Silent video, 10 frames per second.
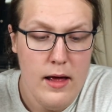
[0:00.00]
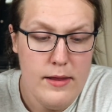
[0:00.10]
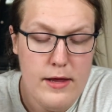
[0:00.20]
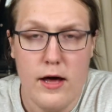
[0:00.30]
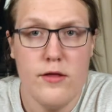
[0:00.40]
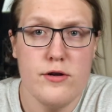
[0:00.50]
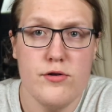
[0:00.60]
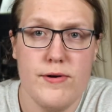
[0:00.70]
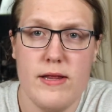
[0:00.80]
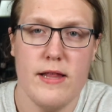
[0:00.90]
the other
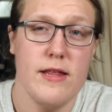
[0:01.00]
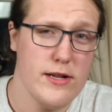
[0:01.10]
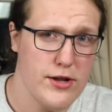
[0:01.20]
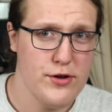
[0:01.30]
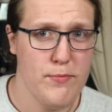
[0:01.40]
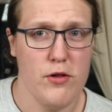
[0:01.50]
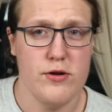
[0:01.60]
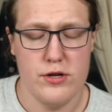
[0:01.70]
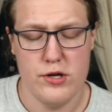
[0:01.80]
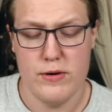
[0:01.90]
storyline, that's a
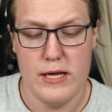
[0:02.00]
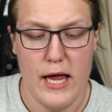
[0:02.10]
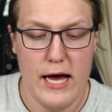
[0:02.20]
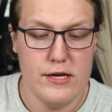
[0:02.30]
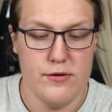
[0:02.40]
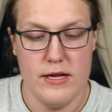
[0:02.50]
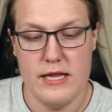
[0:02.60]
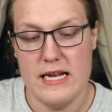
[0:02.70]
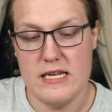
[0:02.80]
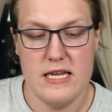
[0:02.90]
smaller storyline, sort of
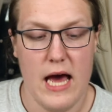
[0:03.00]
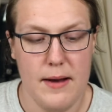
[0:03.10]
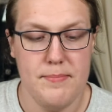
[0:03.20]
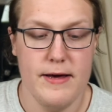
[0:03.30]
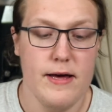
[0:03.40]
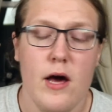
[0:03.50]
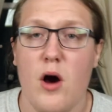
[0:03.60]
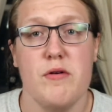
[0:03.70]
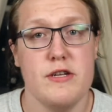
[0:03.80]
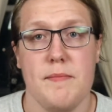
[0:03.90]
that side bit,
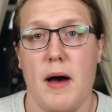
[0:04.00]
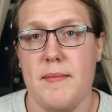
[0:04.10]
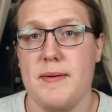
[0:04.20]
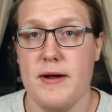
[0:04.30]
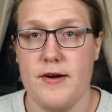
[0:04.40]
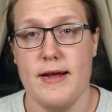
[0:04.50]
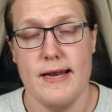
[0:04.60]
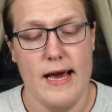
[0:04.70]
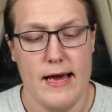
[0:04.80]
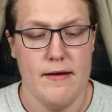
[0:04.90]
was the mime and
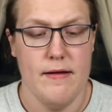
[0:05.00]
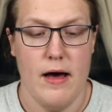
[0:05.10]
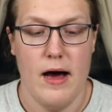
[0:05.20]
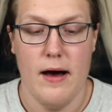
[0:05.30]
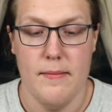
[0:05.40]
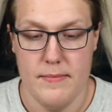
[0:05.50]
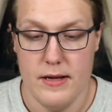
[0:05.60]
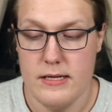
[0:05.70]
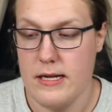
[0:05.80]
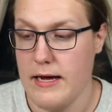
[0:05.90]
marionette
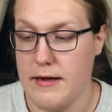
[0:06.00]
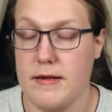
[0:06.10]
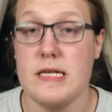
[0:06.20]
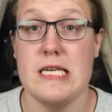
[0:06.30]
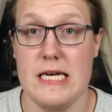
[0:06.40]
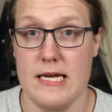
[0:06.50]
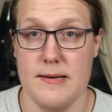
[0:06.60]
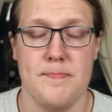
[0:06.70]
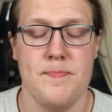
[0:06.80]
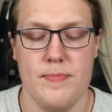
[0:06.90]

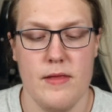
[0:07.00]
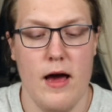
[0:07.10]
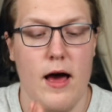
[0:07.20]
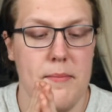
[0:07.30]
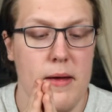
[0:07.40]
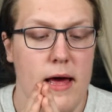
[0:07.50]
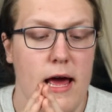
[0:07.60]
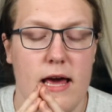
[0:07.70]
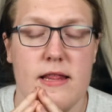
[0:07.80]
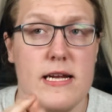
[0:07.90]
scene.
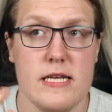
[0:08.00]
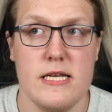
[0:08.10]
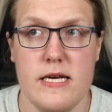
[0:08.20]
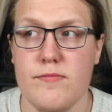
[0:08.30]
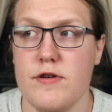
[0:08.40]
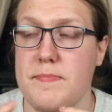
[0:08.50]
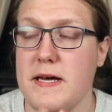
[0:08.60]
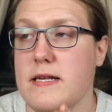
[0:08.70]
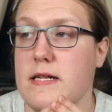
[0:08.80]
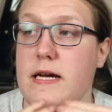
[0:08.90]
And that scene was
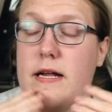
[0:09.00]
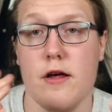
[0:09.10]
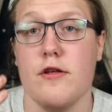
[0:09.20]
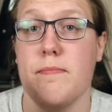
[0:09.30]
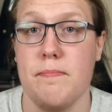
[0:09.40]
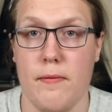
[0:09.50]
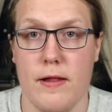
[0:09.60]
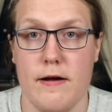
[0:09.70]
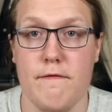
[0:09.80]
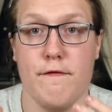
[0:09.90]
basically another
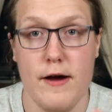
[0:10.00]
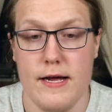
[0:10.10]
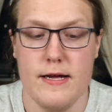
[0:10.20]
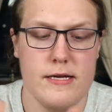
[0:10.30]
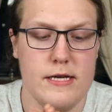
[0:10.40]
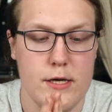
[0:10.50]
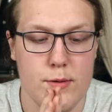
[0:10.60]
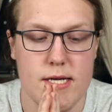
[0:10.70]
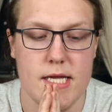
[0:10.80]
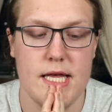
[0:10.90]
like fight
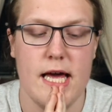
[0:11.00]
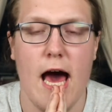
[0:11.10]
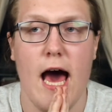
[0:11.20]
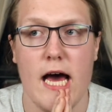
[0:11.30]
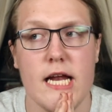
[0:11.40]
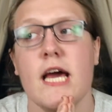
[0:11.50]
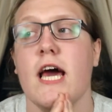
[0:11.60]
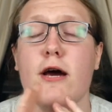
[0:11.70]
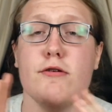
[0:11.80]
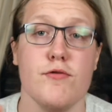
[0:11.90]
sequence that they had.
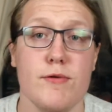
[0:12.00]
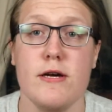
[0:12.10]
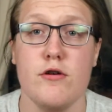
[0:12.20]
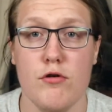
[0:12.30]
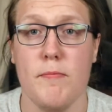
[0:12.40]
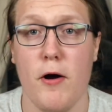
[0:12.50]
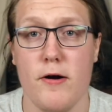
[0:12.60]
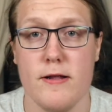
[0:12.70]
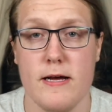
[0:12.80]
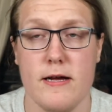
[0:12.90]
It was a really cool bar